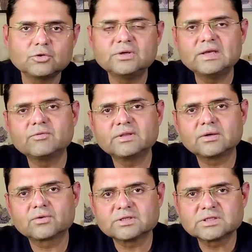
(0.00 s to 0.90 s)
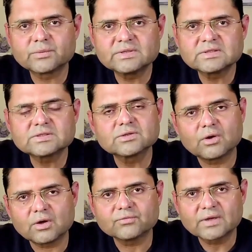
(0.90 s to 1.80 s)
to deal with the
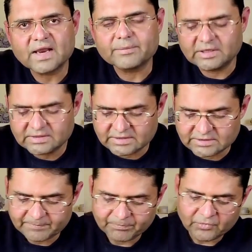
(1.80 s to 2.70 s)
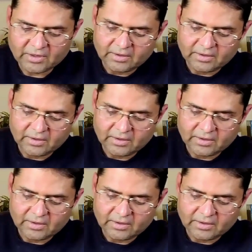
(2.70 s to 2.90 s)
consequences of climate change.